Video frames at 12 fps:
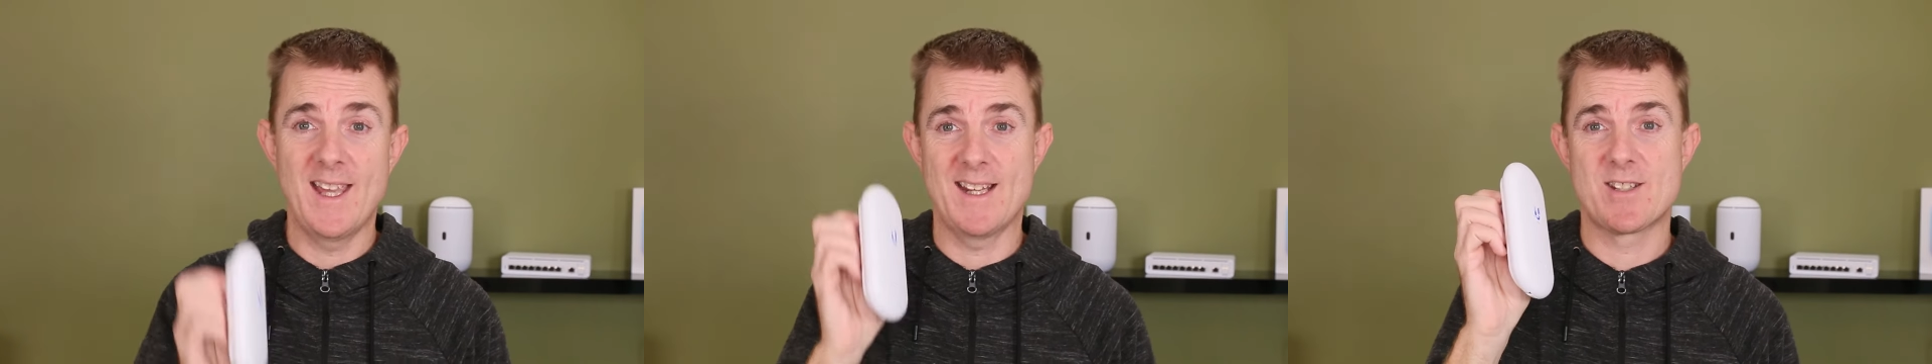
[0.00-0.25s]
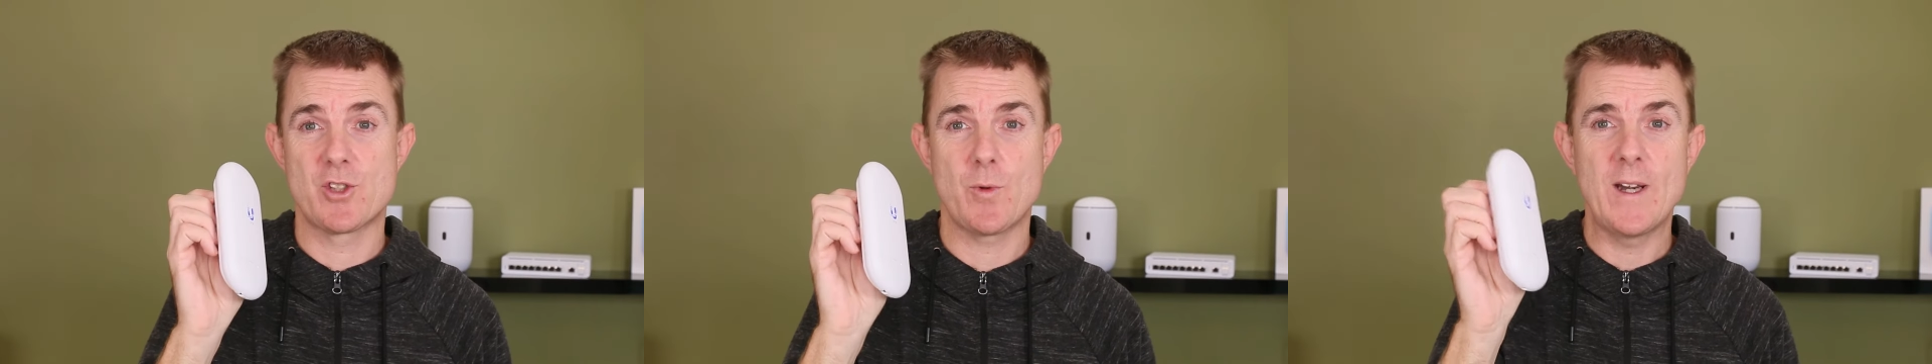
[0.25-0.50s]

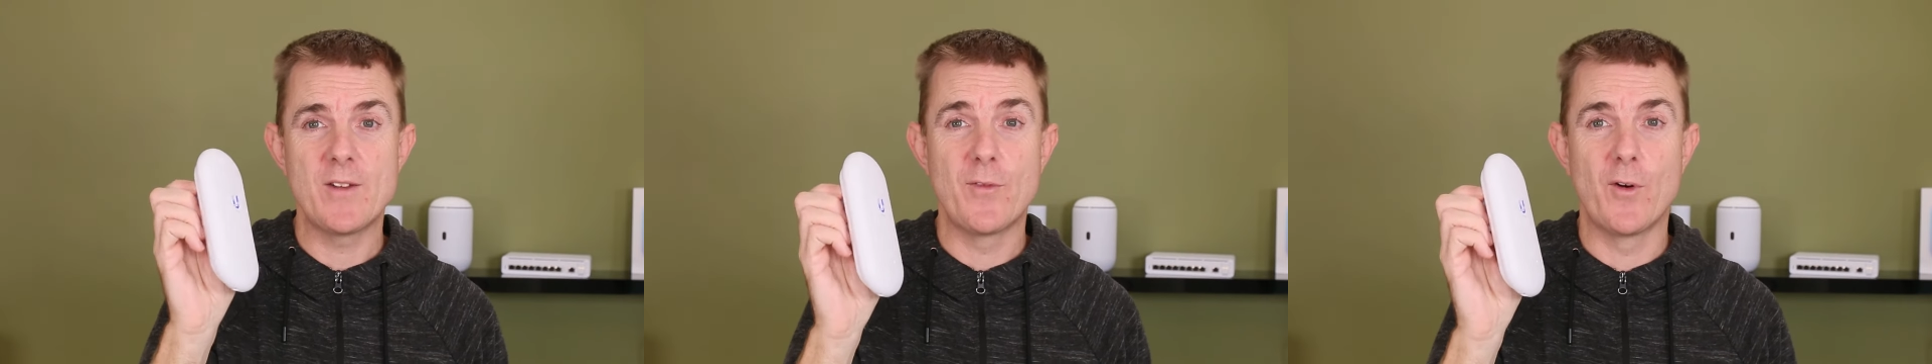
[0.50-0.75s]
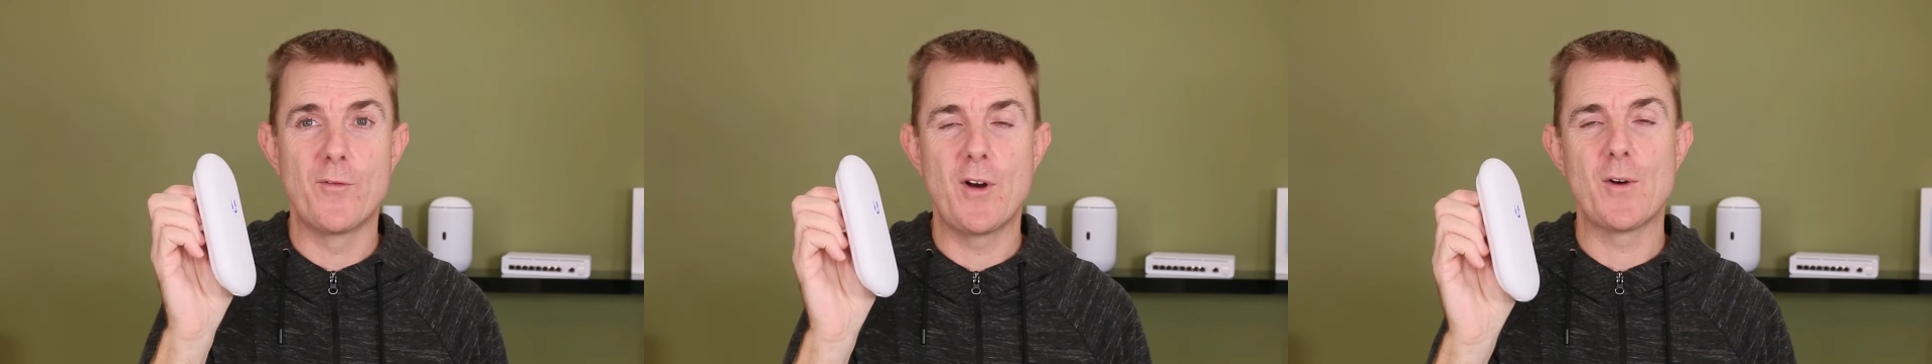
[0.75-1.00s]
It's
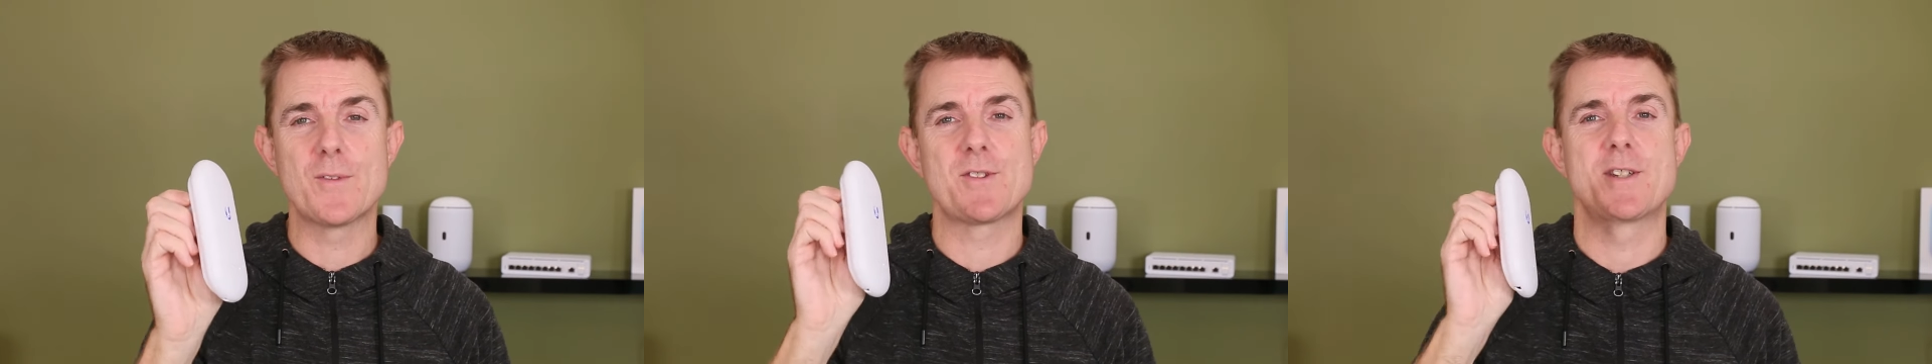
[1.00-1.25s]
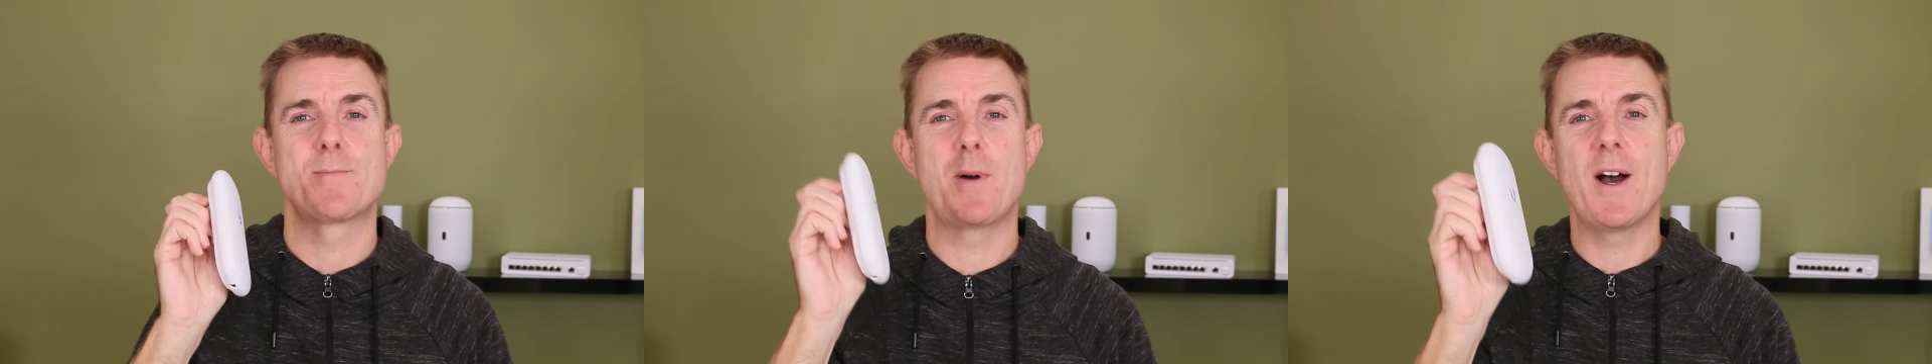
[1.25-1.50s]
24 volts.
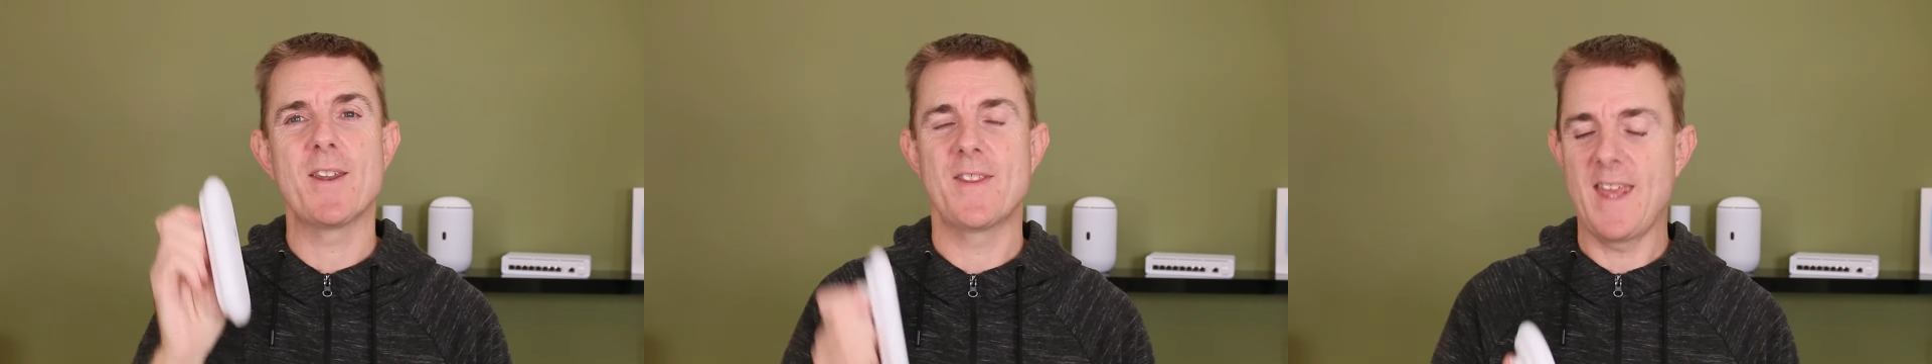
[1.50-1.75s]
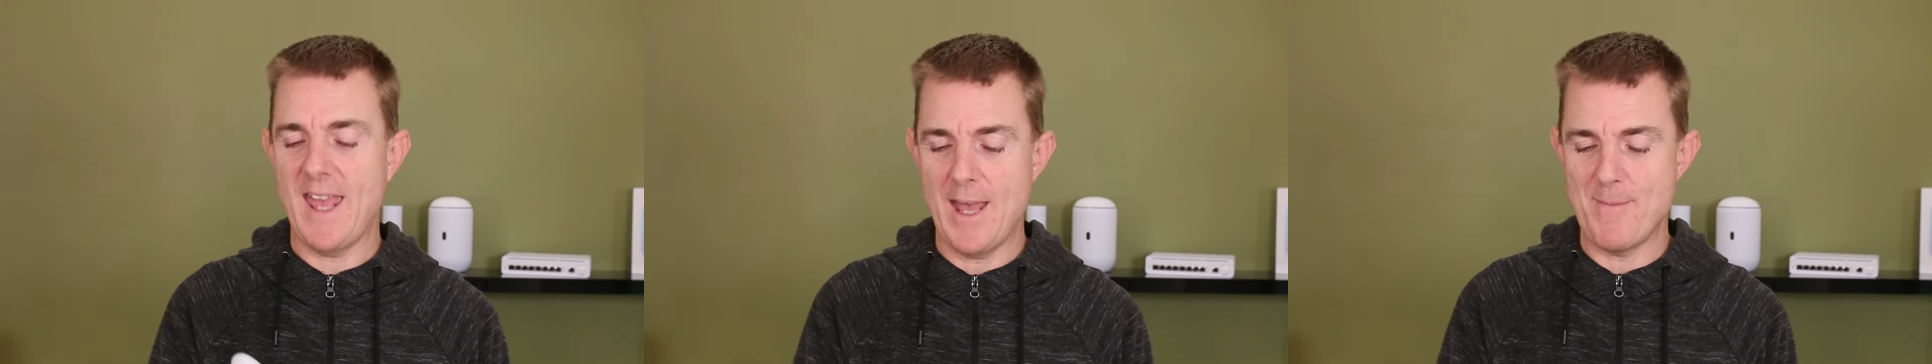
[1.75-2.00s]
It's part of
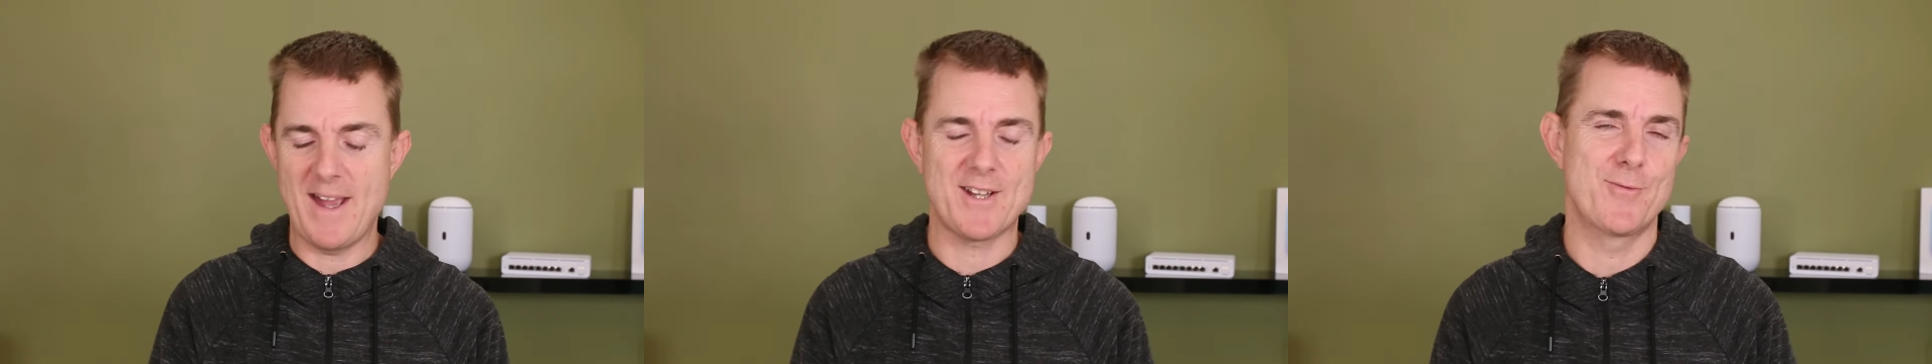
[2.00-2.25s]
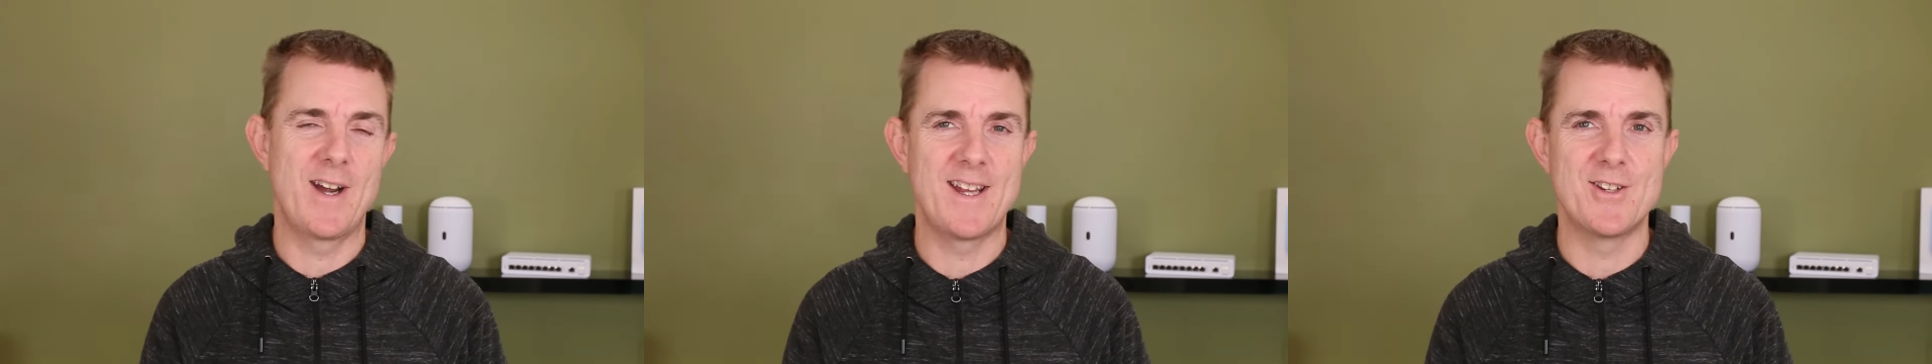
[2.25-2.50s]
the Air
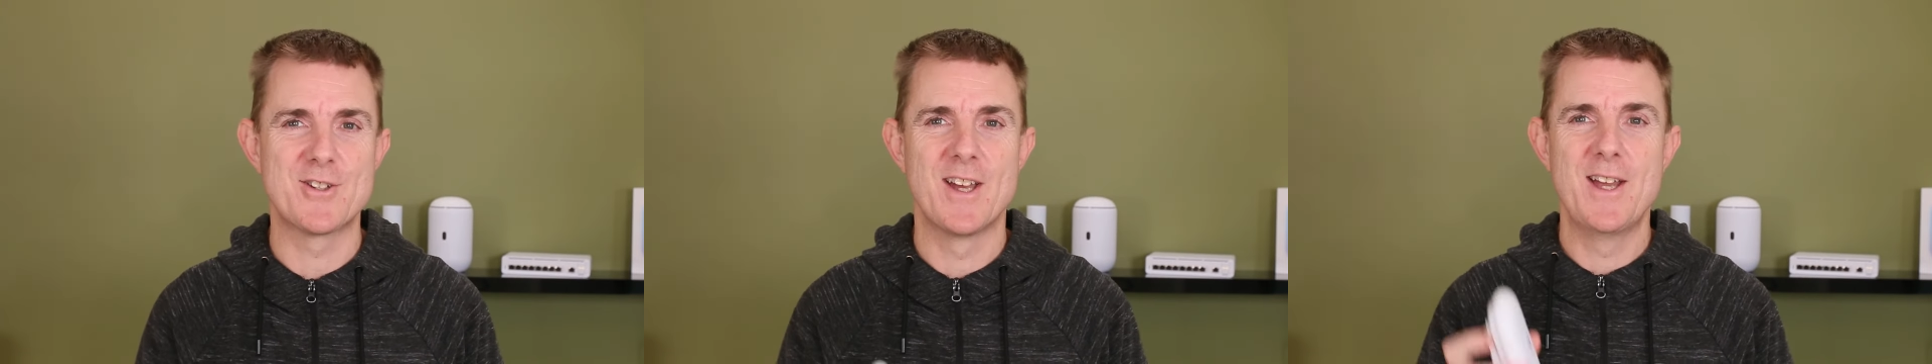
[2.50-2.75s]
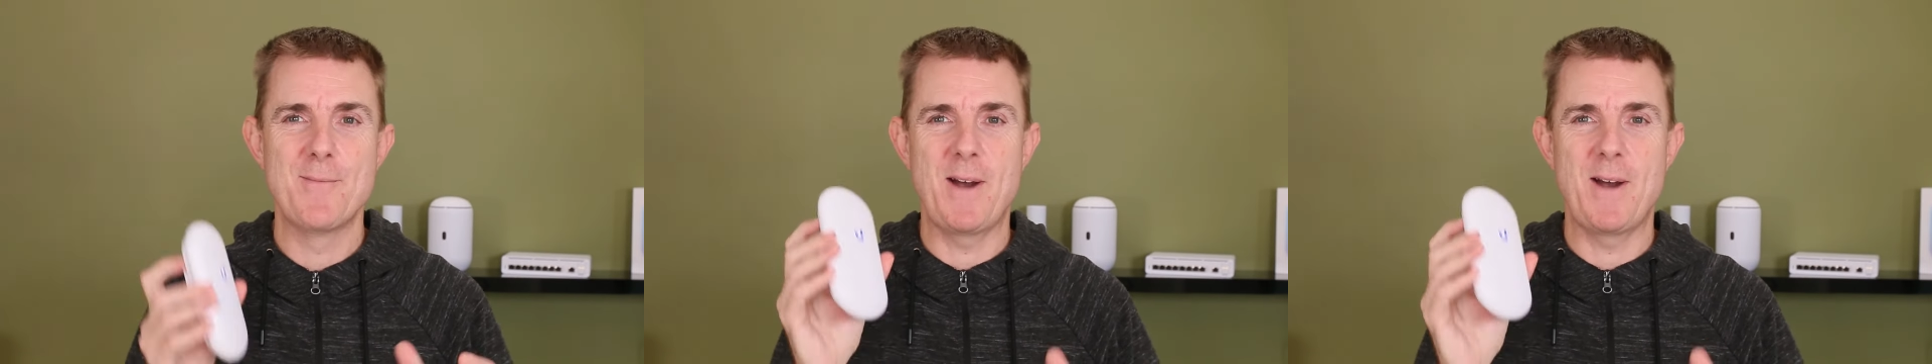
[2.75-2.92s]
Max range.